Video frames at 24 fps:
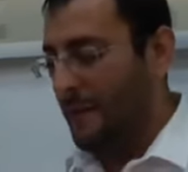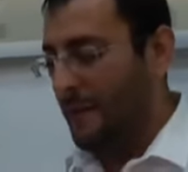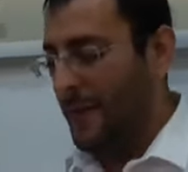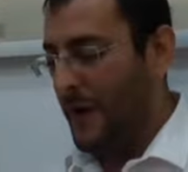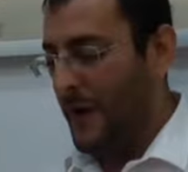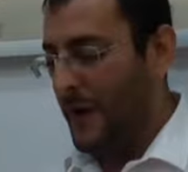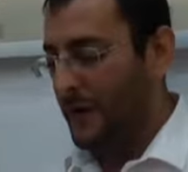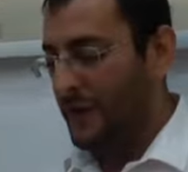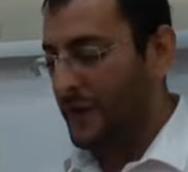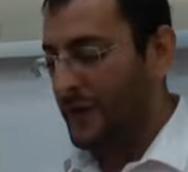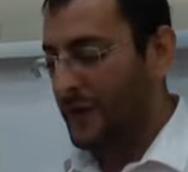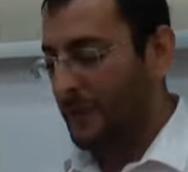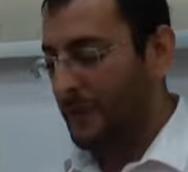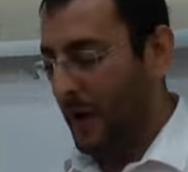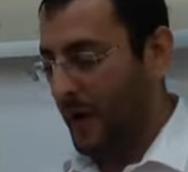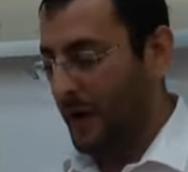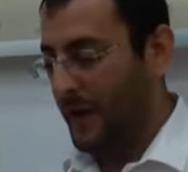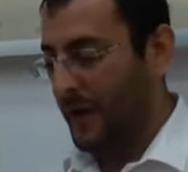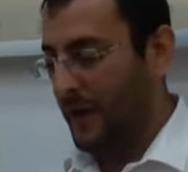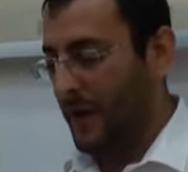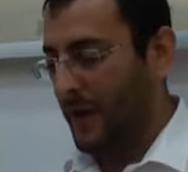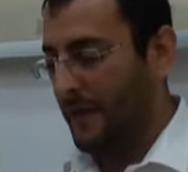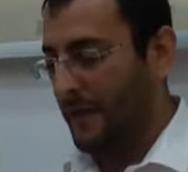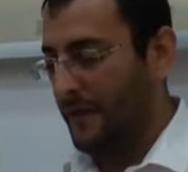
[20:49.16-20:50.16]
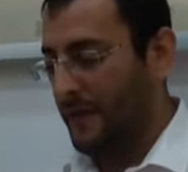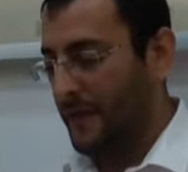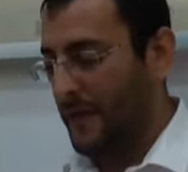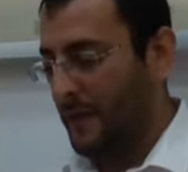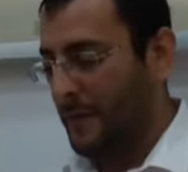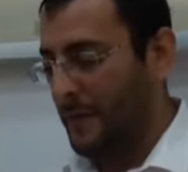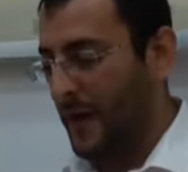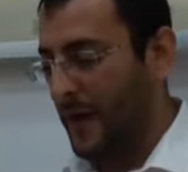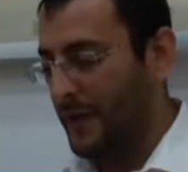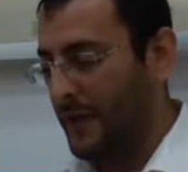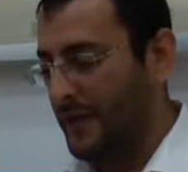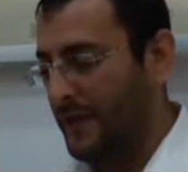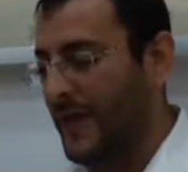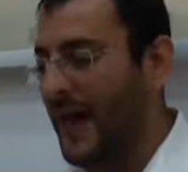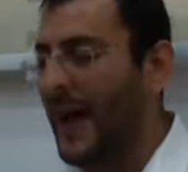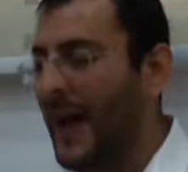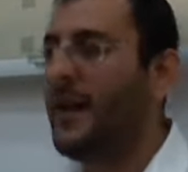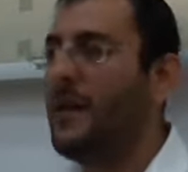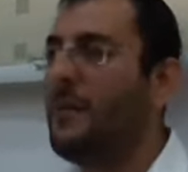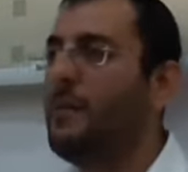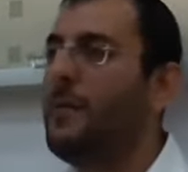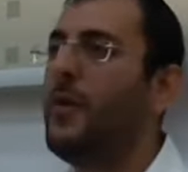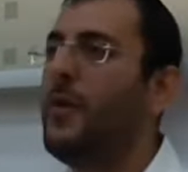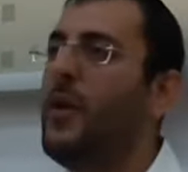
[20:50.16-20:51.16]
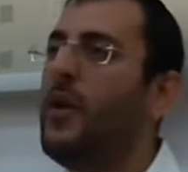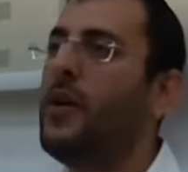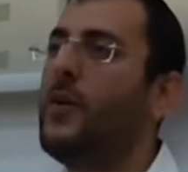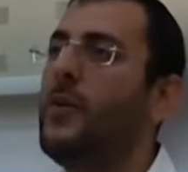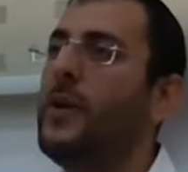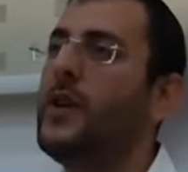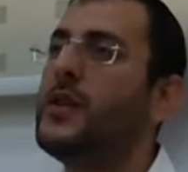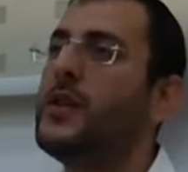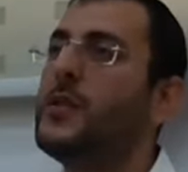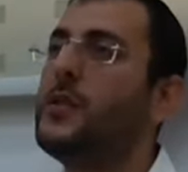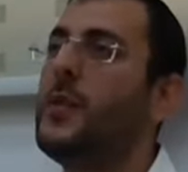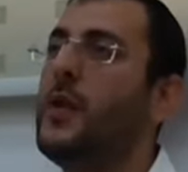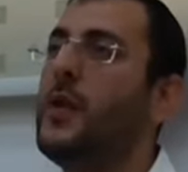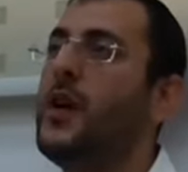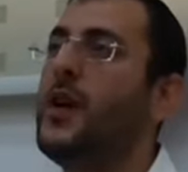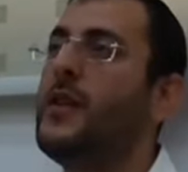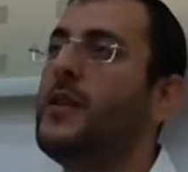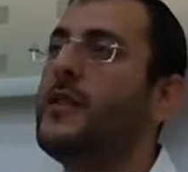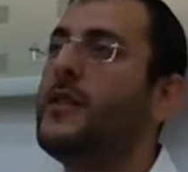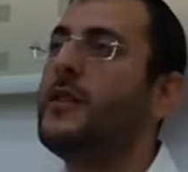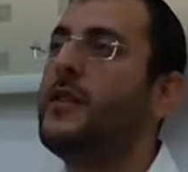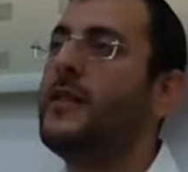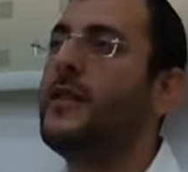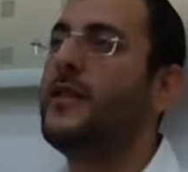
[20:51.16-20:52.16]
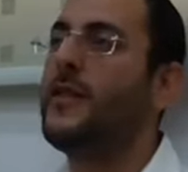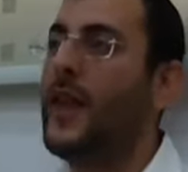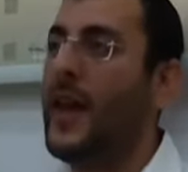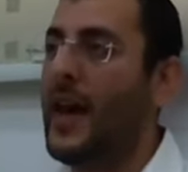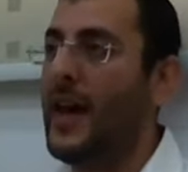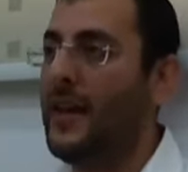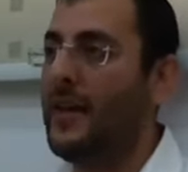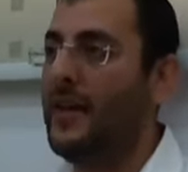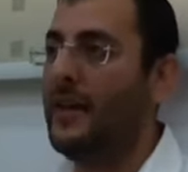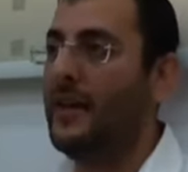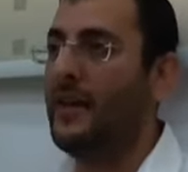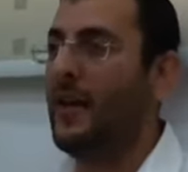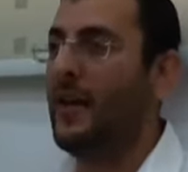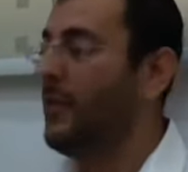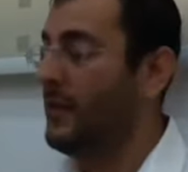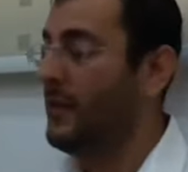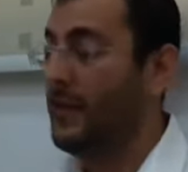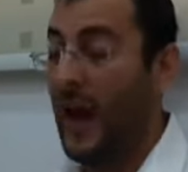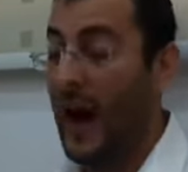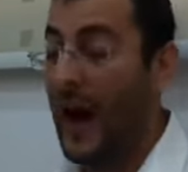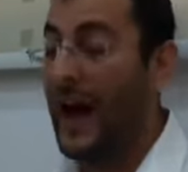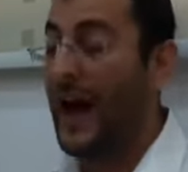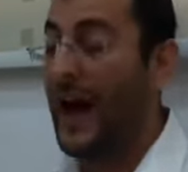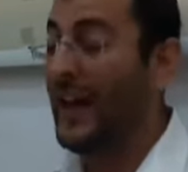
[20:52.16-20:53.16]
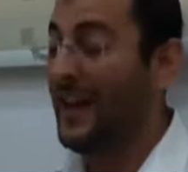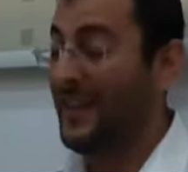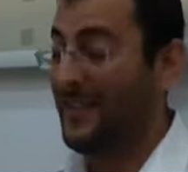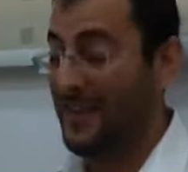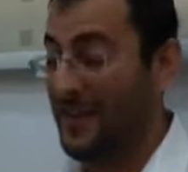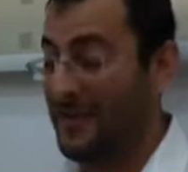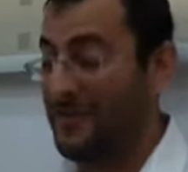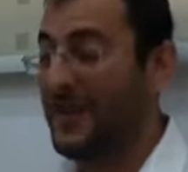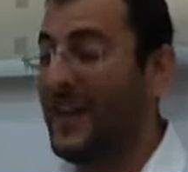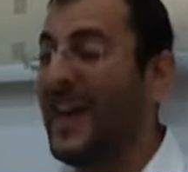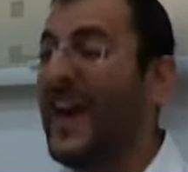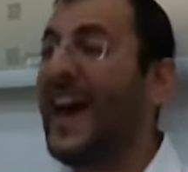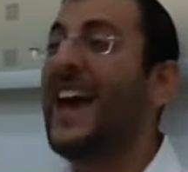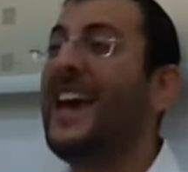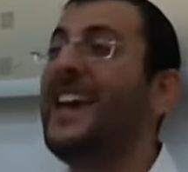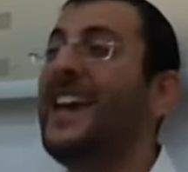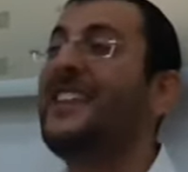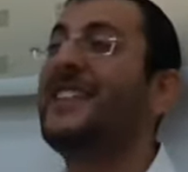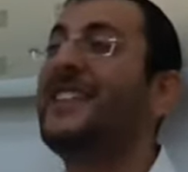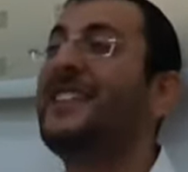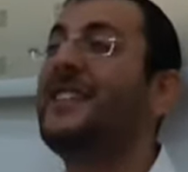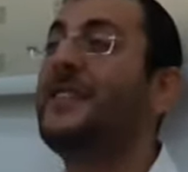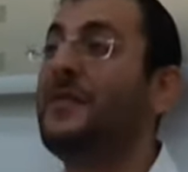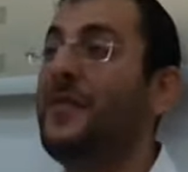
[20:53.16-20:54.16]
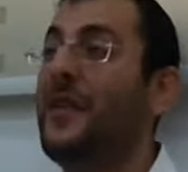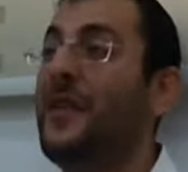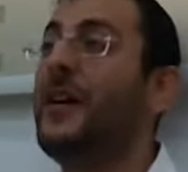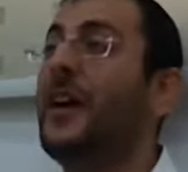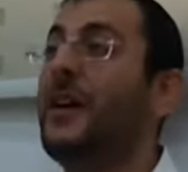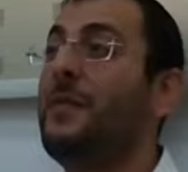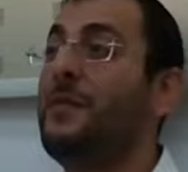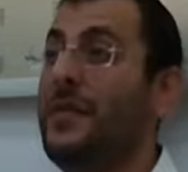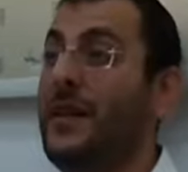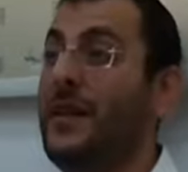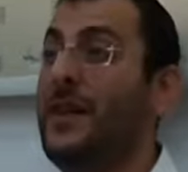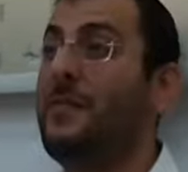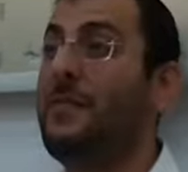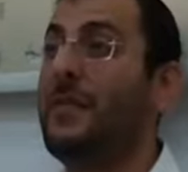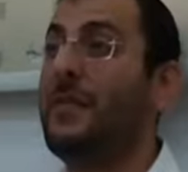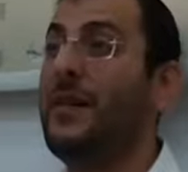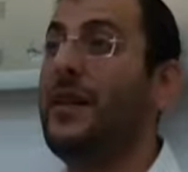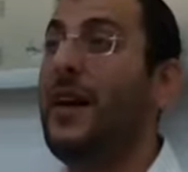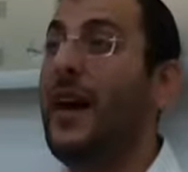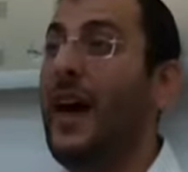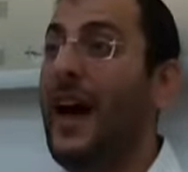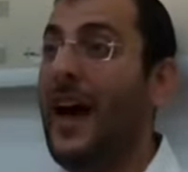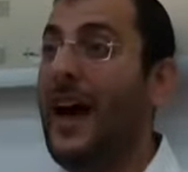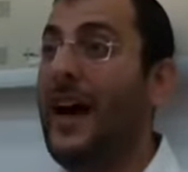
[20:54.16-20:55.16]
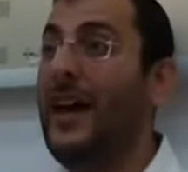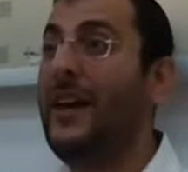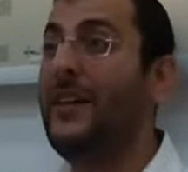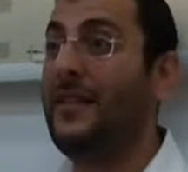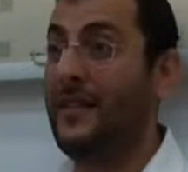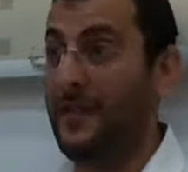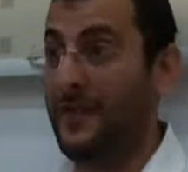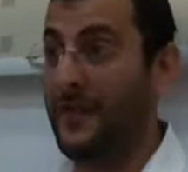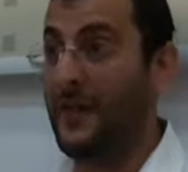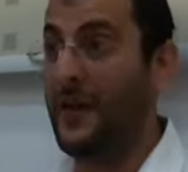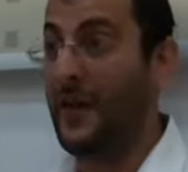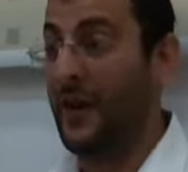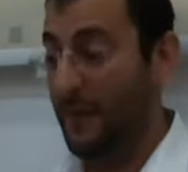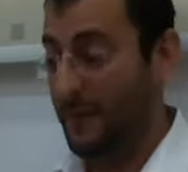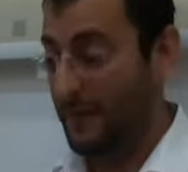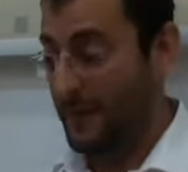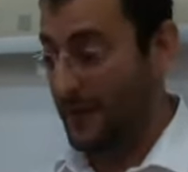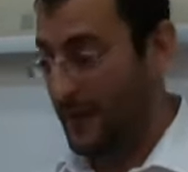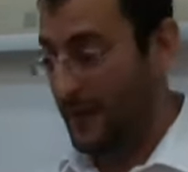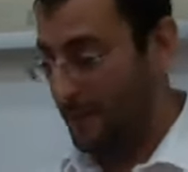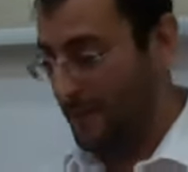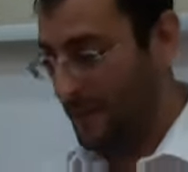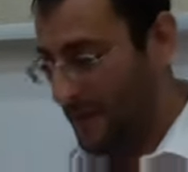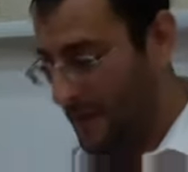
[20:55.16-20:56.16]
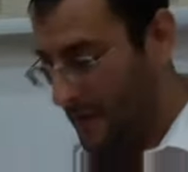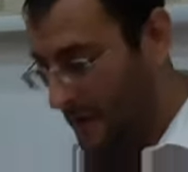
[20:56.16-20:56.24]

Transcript: Bor shmoina. A person had a bor which was ten, uh, not excuse me, eight tfachim deep. Eight tfachim deep.